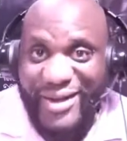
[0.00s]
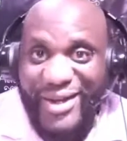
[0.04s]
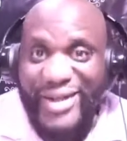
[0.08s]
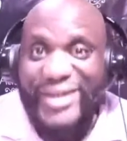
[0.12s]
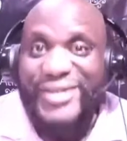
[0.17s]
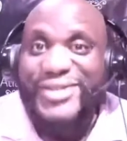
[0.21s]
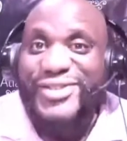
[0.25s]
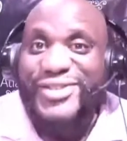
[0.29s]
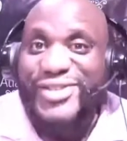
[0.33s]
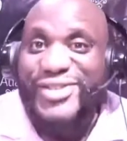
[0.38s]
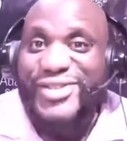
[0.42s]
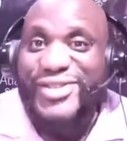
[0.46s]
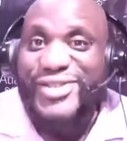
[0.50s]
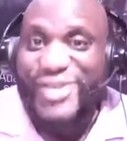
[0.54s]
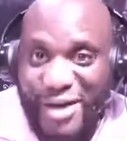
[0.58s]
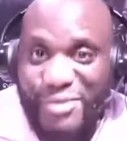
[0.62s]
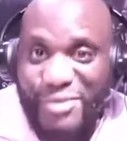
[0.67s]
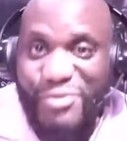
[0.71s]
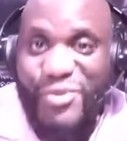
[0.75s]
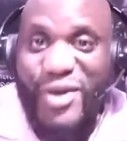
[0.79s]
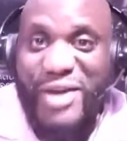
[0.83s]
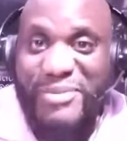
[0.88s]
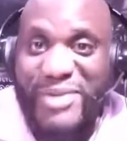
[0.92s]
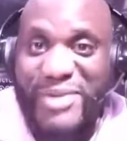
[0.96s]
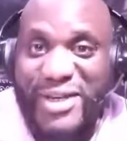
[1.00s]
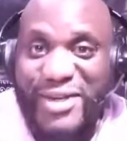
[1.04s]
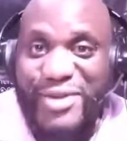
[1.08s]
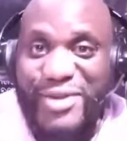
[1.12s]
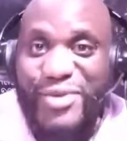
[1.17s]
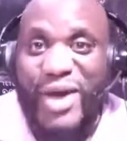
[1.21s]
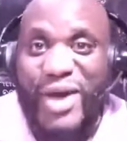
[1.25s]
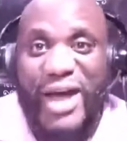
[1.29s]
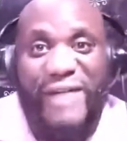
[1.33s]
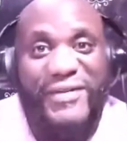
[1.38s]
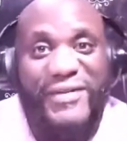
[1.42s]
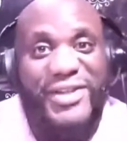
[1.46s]
Some women who
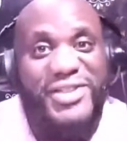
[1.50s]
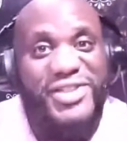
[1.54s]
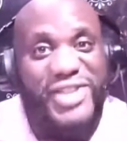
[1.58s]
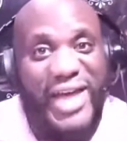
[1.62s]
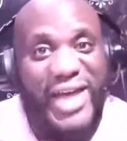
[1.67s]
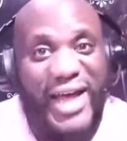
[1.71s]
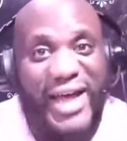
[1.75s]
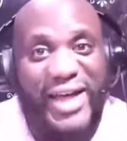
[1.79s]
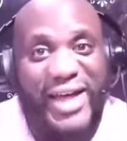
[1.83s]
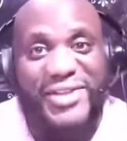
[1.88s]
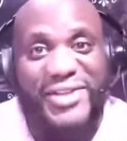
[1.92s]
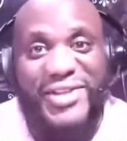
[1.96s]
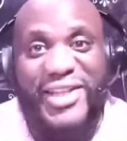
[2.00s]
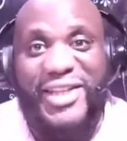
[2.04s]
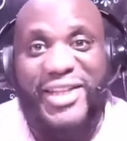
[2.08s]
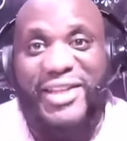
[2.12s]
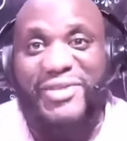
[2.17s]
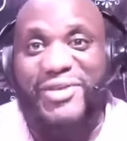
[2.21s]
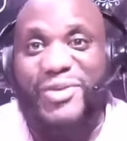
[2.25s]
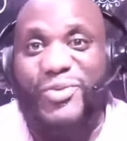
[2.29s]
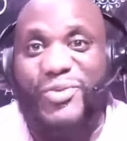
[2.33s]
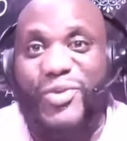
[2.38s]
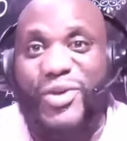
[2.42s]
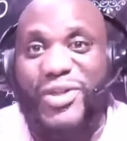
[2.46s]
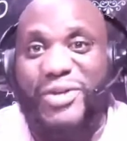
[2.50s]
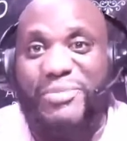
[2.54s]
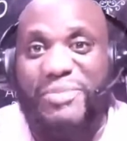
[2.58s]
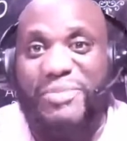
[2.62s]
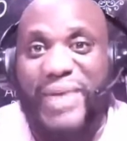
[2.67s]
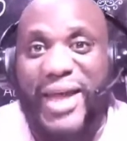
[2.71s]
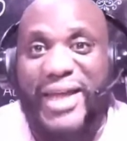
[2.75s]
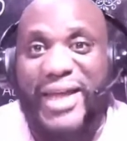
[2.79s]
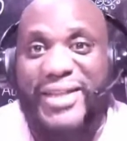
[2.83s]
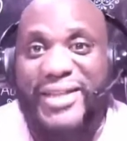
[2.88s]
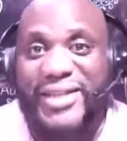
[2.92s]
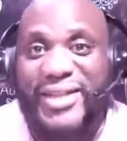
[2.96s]
have a child with a
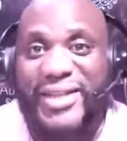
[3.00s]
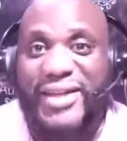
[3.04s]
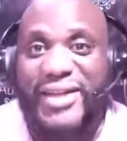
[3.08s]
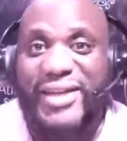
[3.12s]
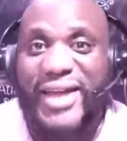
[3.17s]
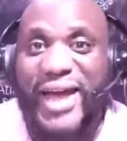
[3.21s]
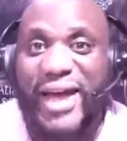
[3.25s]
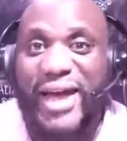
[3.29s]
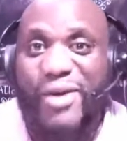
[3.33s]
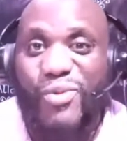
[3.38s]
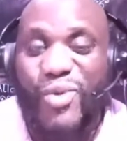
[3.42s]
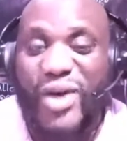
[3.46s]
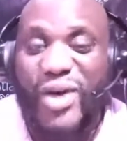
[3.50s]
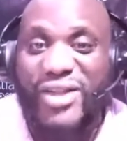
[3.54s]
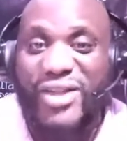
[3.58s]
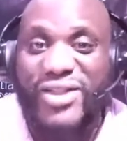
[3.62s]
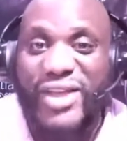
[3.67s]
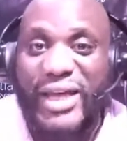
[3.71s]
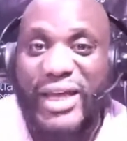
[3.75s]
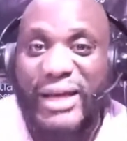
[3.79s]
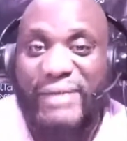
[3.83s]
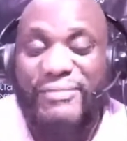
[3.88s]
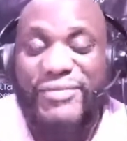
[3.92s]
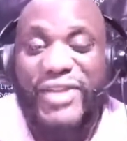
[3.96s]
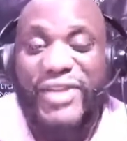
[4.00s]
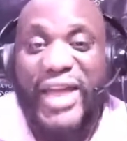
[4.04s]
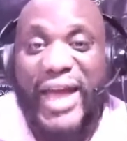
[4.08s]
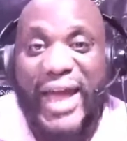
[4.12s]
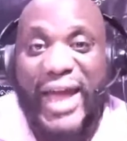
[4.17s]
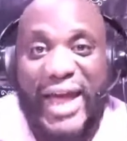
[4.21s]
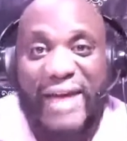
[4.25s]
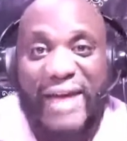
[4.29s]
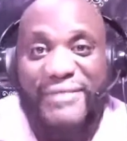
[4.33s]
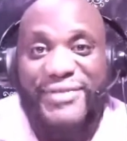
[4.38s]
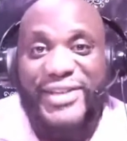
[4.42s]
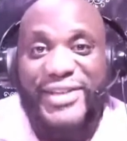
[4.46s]
man that they're not with
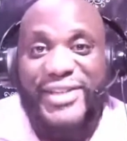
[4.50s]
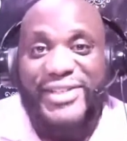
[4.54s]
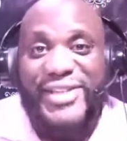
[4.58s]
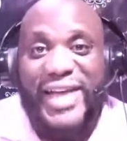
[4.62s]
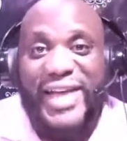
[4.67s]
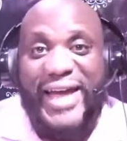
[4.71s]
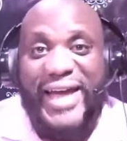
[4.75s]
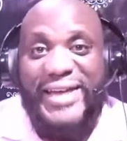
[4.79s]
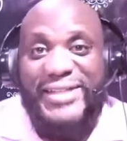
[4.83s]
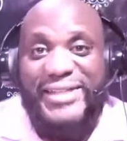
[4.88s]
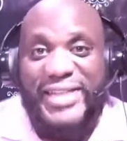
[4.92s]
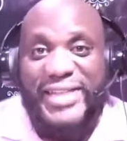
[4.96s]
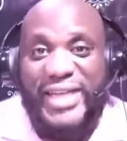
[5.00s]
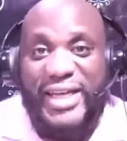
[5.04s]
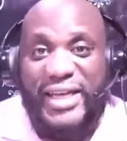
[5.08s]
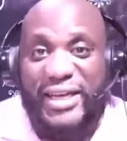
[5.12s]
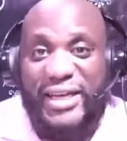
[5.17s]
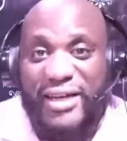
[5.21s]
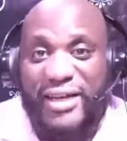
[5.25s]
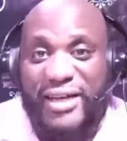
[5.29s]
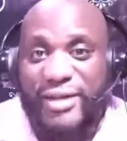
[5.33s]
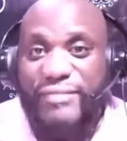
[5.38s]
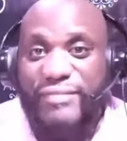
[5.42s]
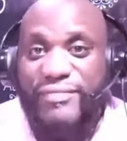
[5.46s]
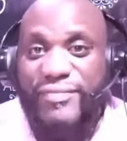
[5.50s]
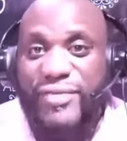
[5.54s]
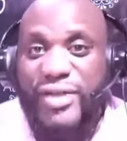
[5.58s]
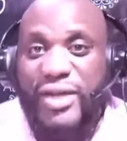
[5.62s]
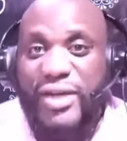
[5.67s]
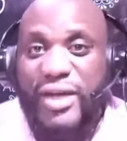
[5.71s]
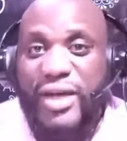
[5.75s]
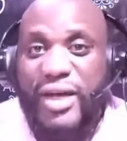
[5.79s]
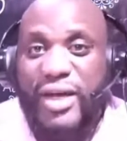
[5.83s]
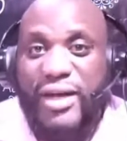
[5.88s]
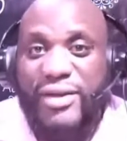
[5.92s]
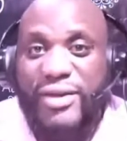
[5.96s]
have this idea
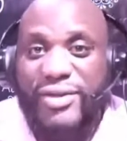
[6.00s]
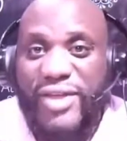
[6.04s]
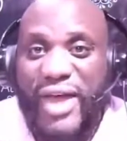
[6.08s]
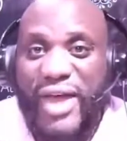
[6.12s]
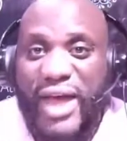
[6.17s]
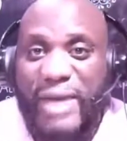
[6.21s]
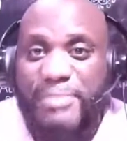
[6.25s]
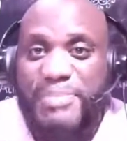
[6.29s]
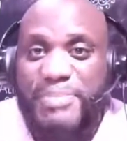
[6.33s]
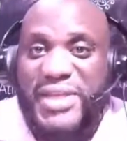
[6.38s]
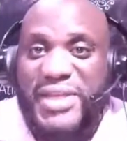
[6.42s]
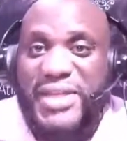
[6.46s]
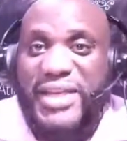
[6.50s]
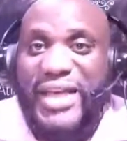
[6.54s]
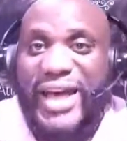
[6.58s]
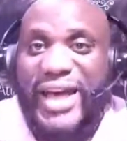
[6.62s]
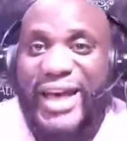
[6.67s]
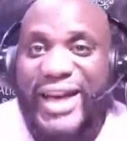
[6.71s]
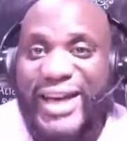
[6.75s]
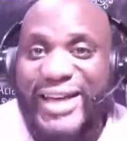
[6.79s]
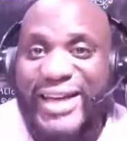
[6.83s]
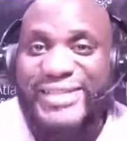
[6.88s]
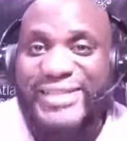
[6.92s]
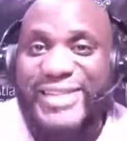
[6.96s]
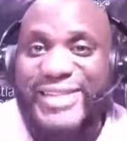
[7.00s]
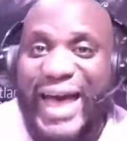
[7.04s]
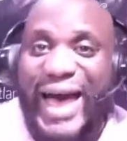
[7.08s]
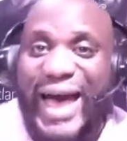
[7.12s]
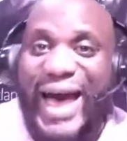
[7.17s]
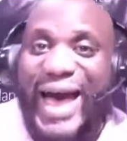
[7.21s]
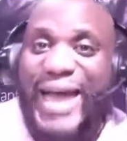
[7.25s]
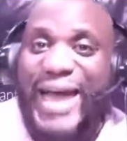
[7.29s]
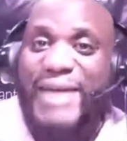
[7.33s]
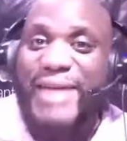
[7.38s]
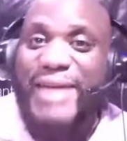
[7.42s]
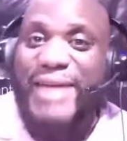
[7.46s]
that because
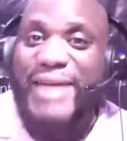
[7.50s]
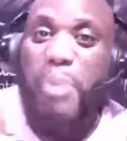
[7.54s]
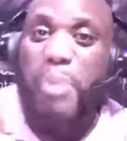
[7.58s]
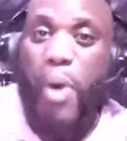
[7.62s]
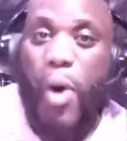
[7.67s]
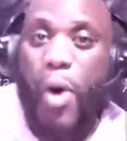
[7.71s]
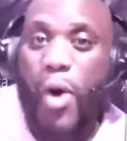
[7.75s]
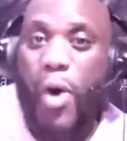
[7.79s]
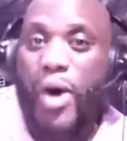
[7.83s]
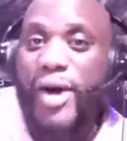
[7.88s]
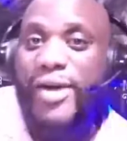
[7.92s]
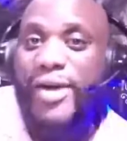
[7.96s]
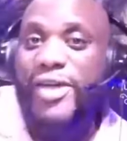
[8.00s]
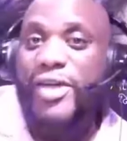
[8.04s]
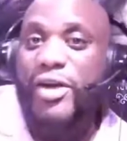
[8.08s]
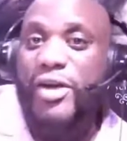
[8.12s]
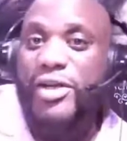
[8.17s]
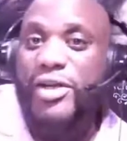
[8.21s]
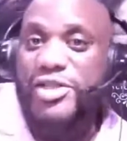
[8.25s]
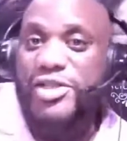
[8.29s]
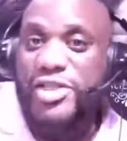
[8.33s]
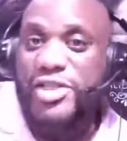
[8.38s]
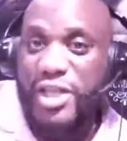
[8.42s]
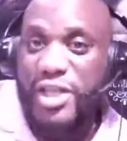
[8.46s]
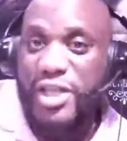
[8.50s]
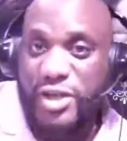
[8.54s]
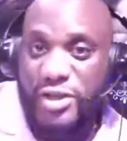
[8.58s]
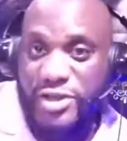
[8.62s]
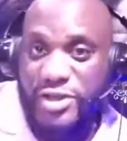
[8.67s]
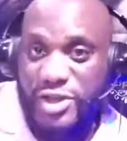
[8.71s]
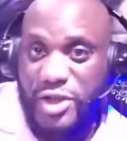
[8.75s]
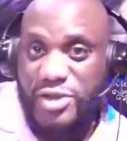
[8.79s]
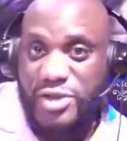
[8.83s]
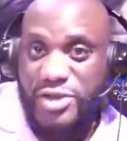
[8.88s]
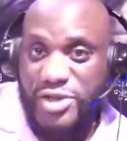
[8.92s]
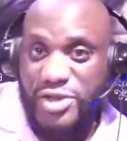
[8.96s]
I bore your
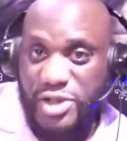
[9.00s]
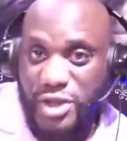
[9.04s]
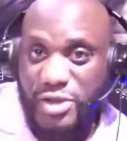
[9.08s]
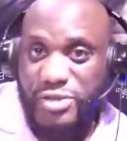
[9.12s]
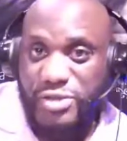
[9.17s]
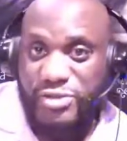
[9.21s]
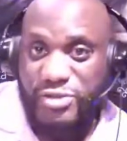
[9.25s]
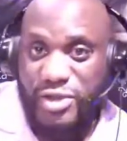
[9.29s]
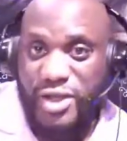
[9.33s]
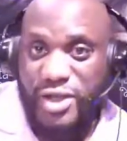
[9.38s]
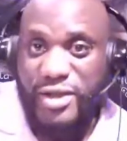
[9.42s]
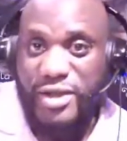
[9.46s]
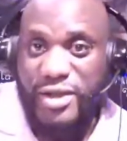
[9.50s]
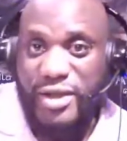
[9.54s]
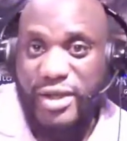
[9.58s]
children,